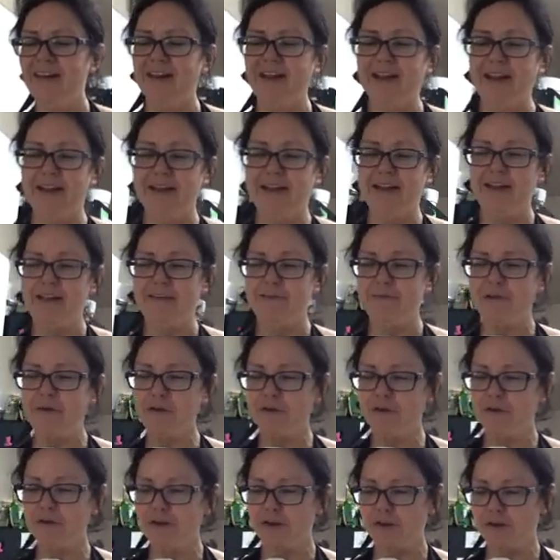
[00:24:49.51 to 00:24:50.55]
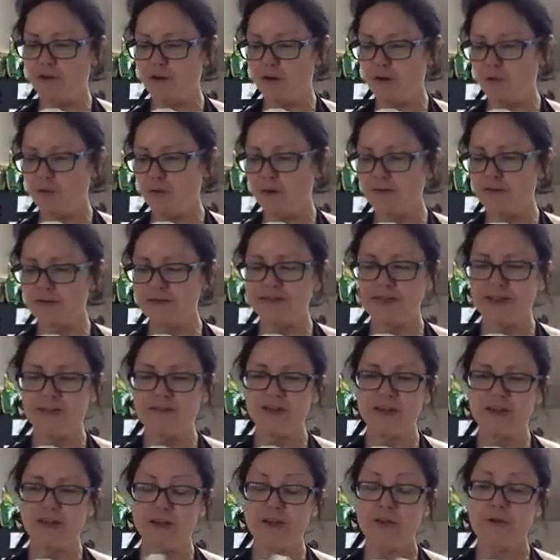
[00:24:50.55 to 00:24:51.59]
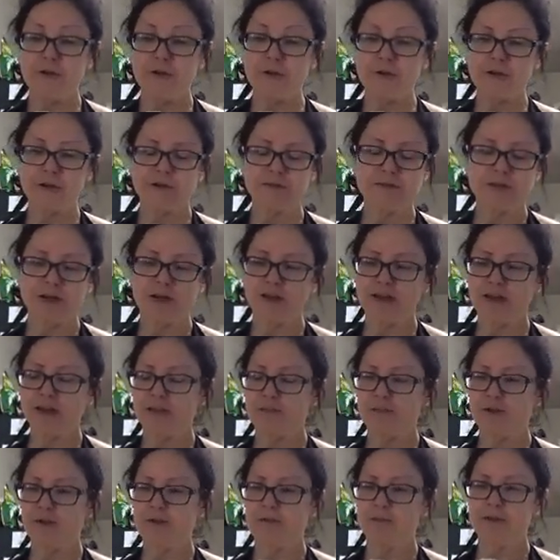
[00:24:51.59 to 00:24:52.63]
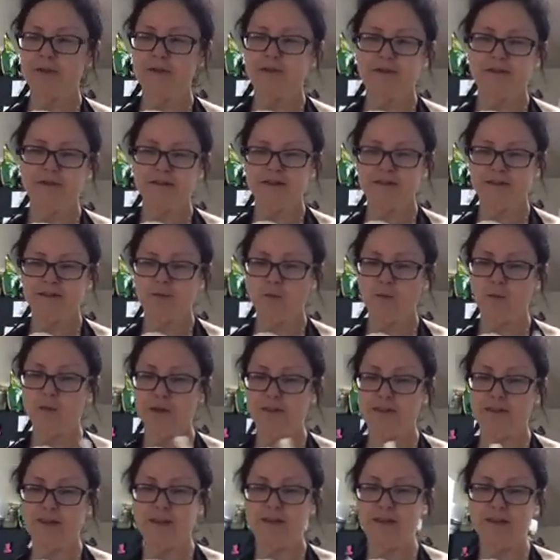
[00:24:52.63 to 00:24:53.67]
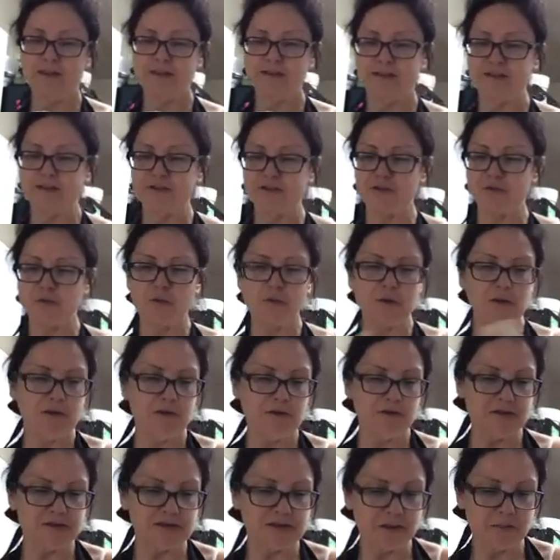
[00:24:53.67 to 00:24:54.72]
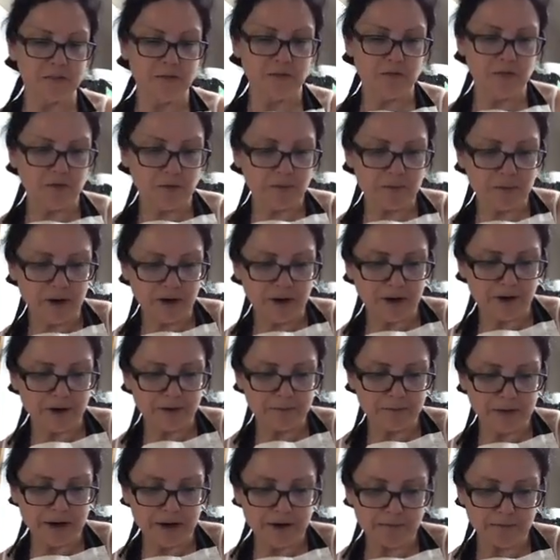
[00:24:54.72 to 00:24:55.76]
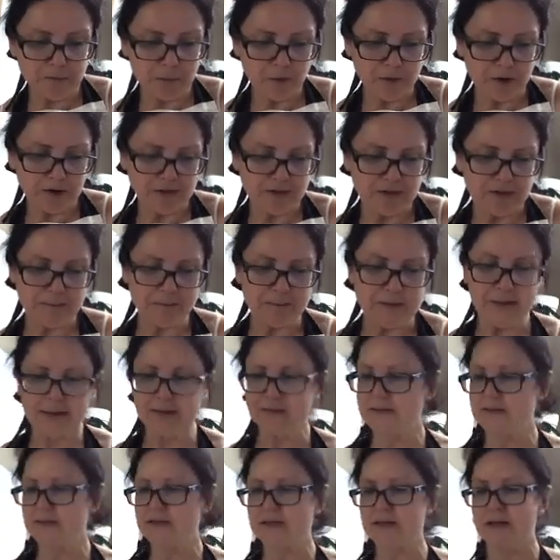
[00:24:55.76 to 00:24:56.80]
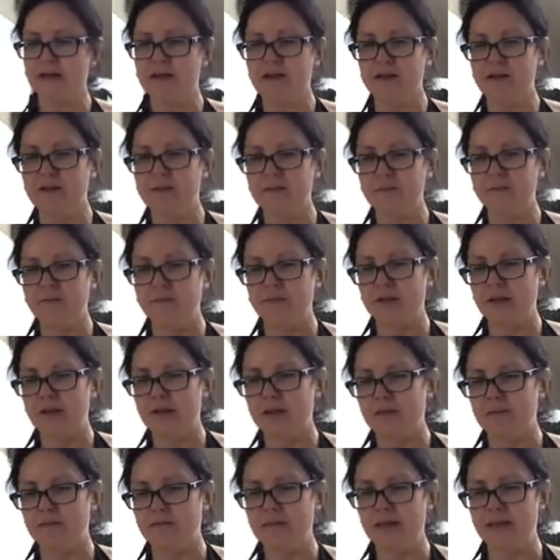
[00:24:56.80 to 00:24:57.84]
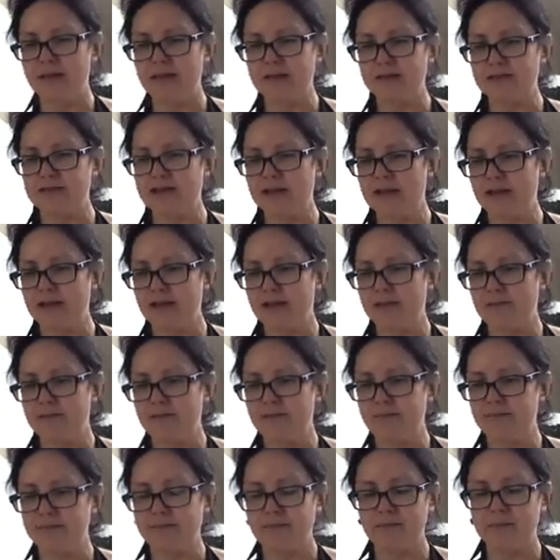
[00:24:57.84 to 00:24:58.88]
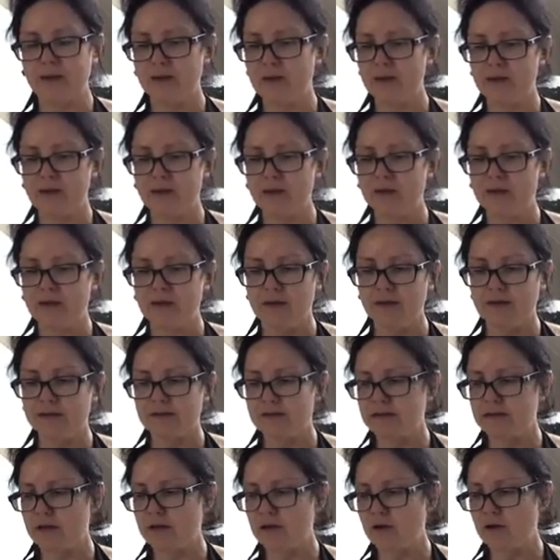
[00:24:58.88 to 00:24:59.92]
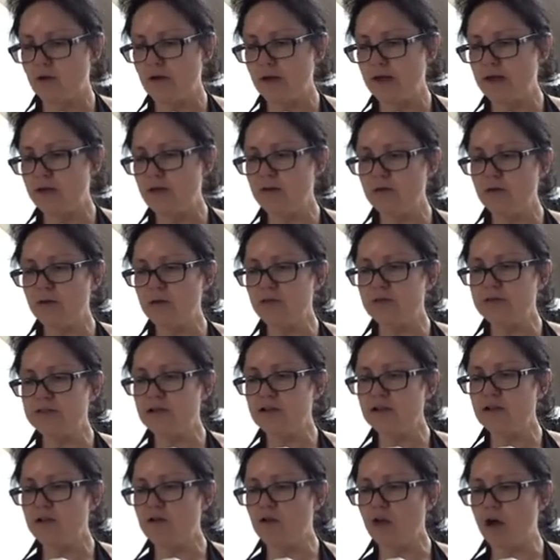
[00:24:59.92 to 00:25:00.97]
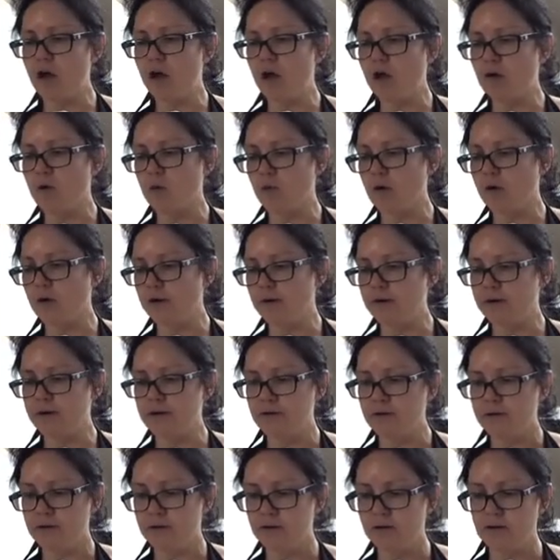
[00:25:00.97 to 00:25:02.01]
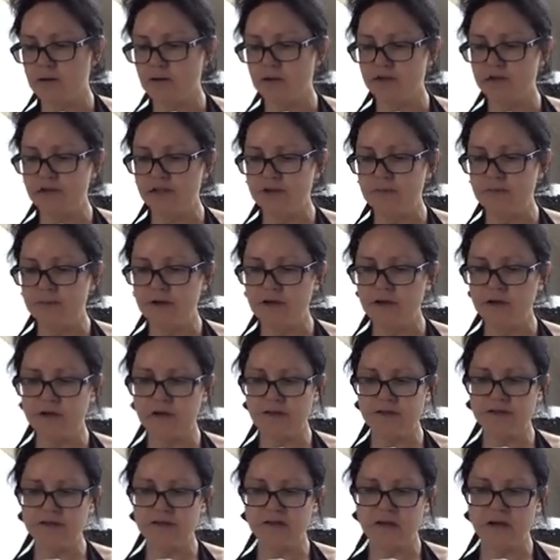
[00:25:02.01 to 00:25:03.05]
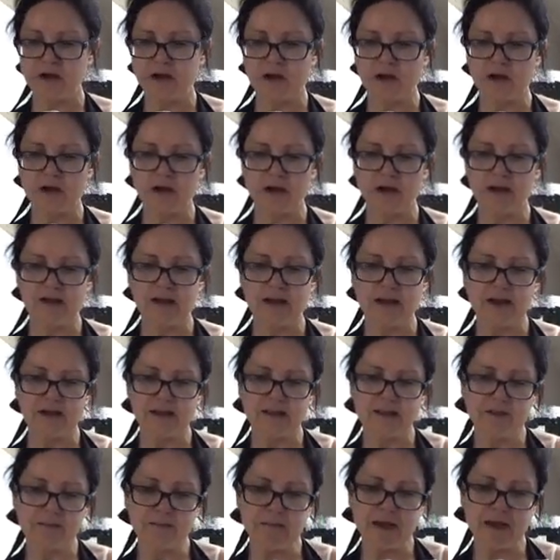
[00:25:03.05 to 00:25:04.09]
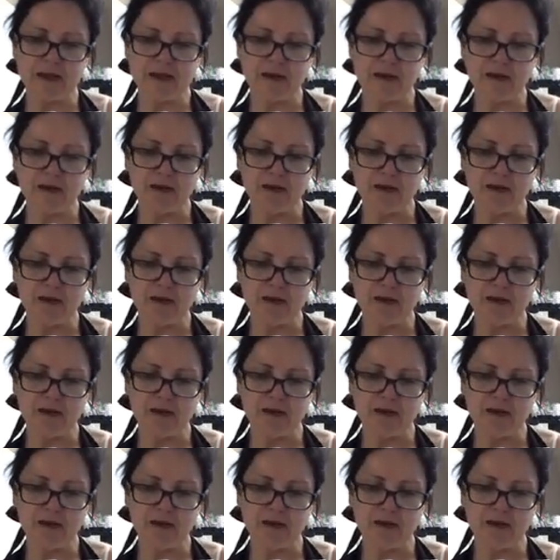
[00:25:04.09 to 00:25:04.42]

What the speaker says: And if you're a wellness advocate, you know what I'm talking about, because what the essential oils, some of them are made for in the men's make and take. So it was a little awkward, just because a lot of the men